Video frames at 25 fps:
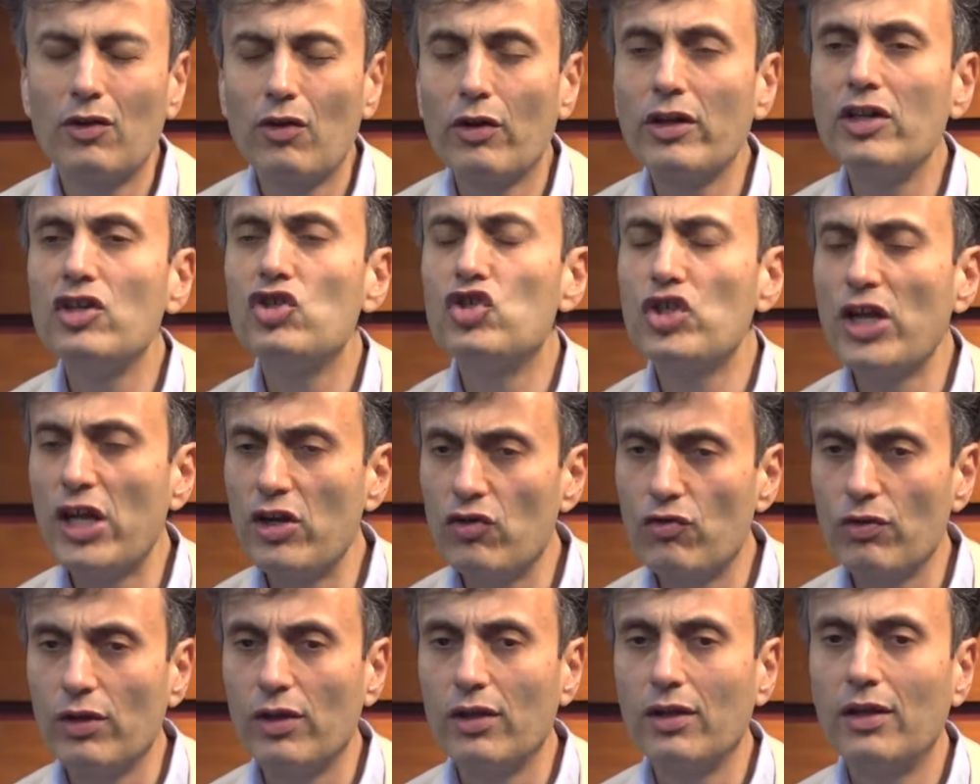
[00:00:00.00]
or in
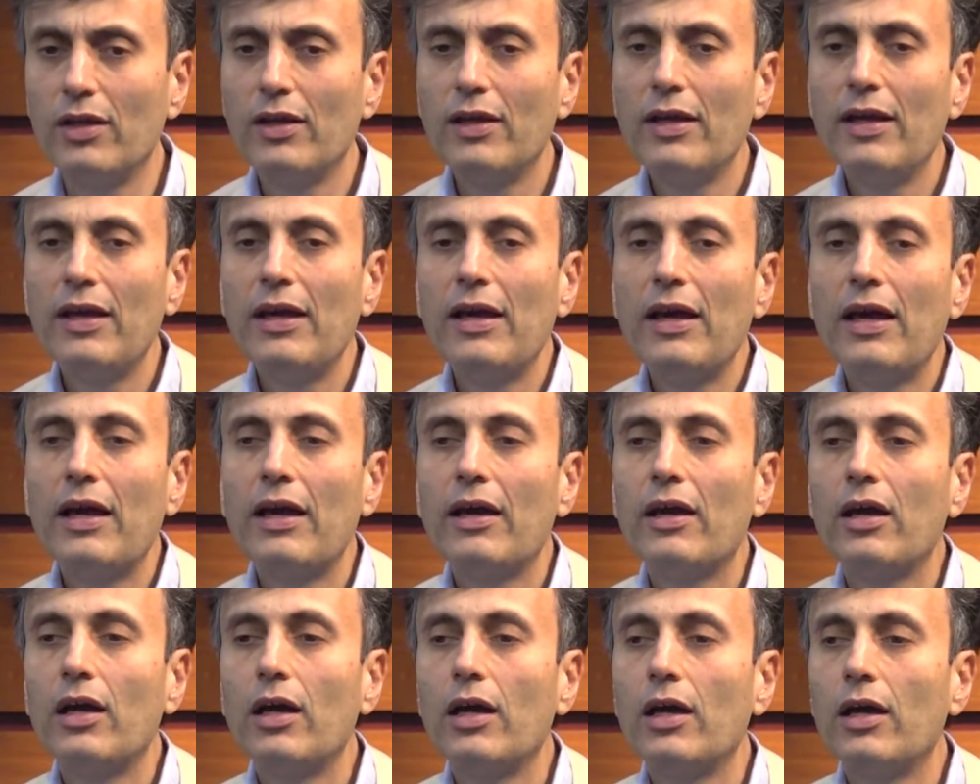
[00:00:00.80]
general,
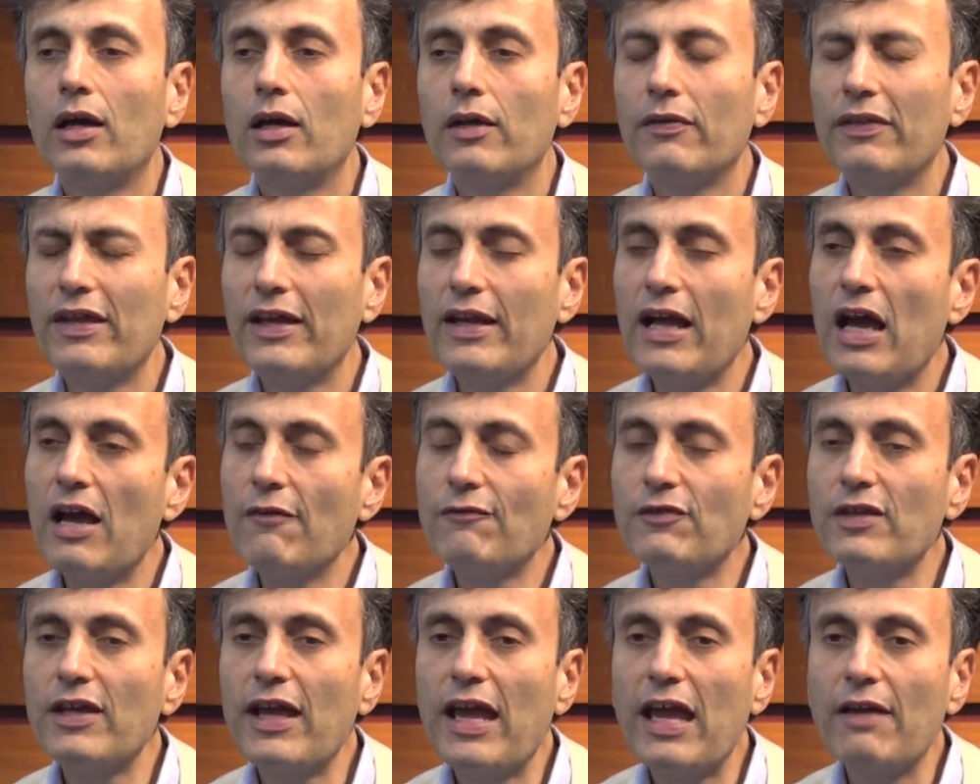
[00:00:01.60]
that
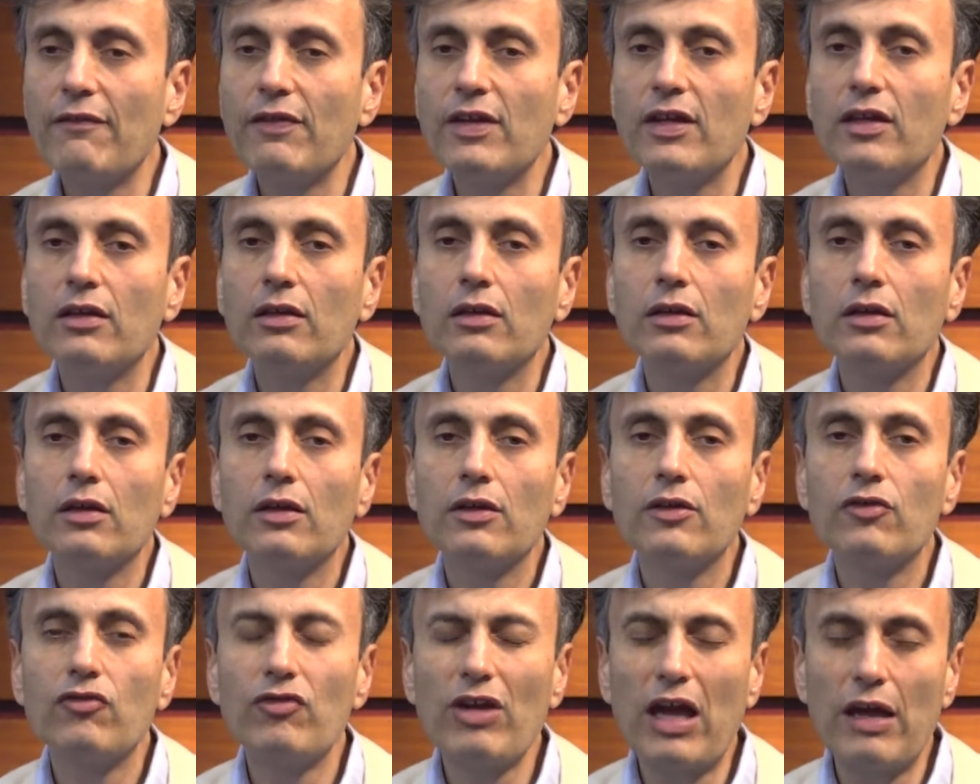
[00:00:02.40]
after having
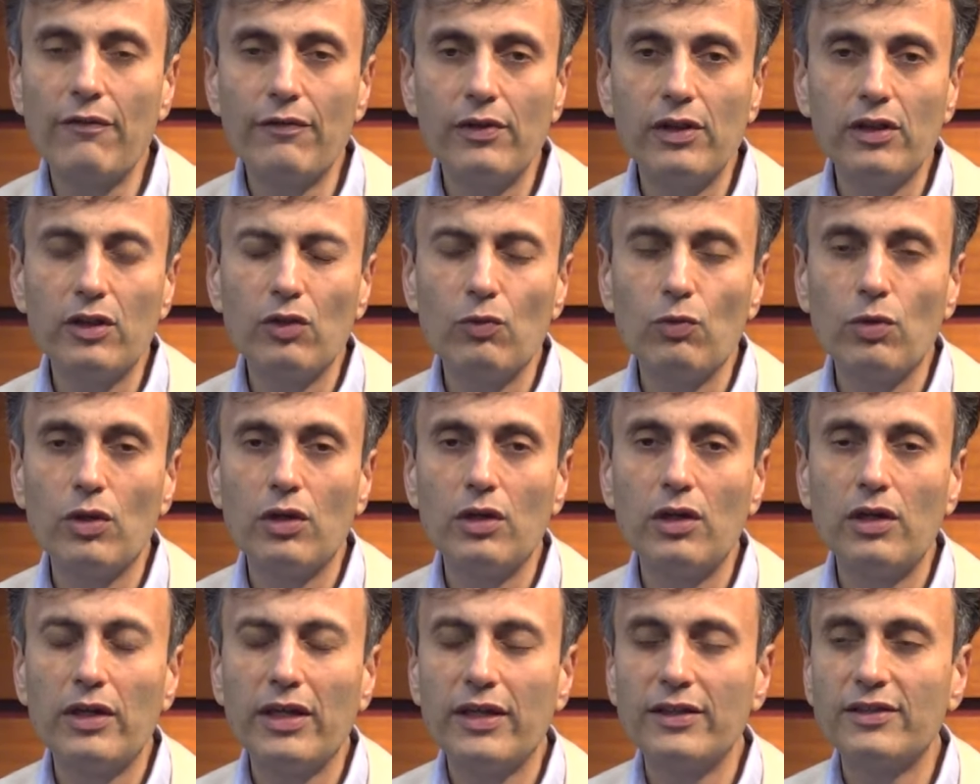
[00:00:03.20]
traveled the
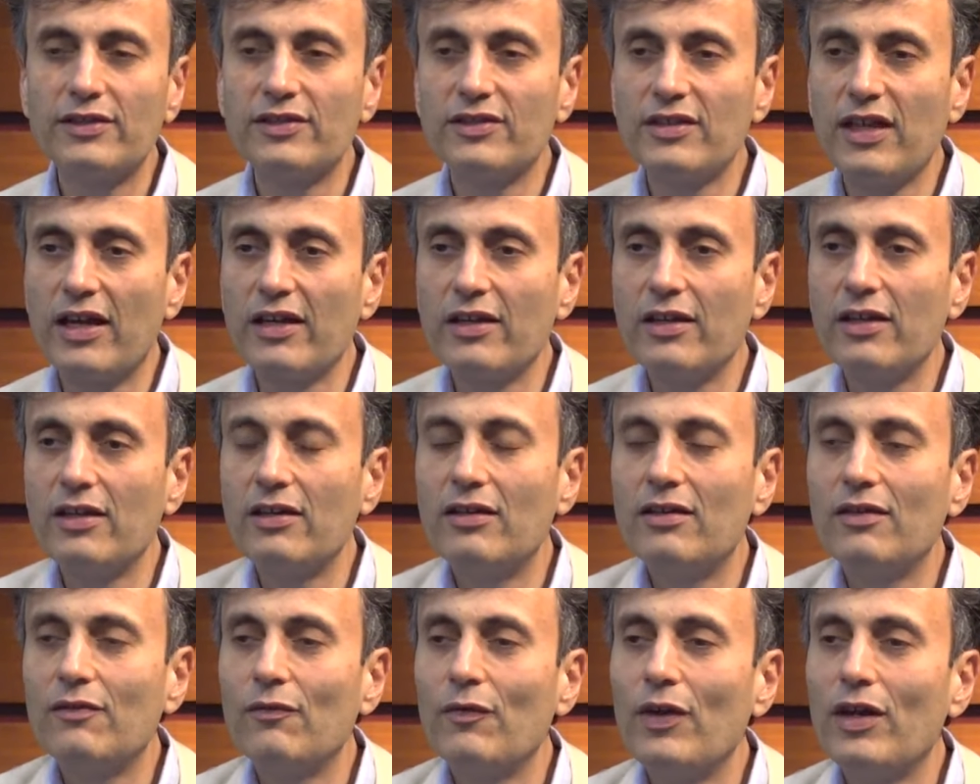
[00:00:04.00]
world and
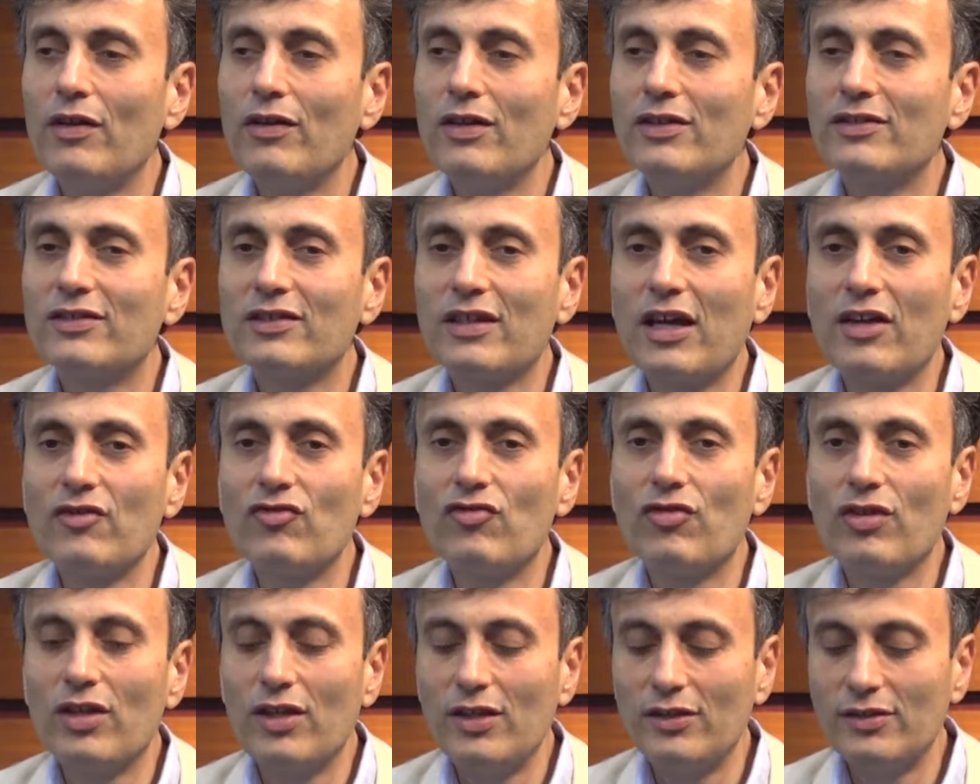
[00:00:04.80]
studied various
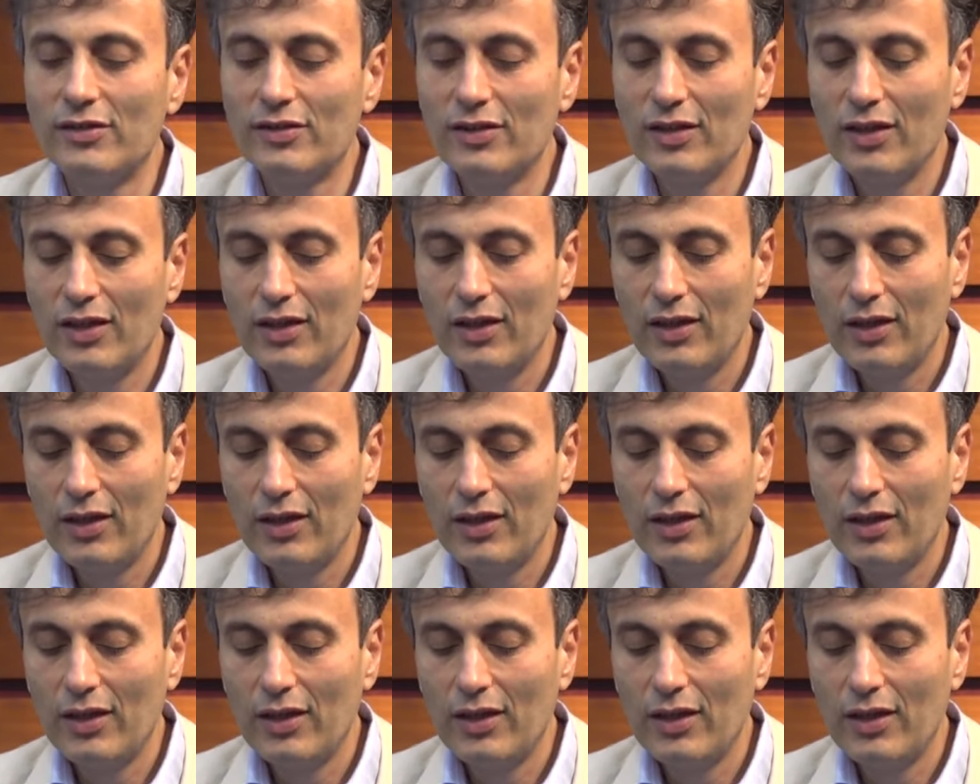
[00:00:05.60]
countries,